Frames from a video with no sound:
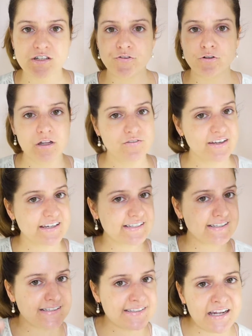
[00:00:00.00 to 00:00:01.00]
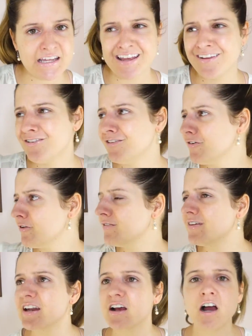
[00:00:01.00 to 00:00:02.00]
If you're living in a city, even if you're
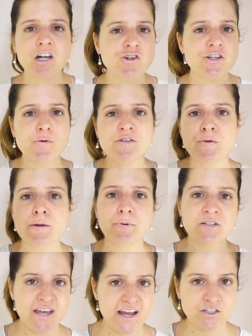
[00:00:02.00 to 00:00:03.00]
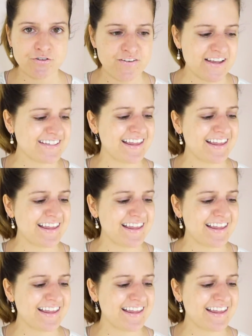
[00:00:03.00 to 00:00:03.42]
living in a country, you always wanna protect your face.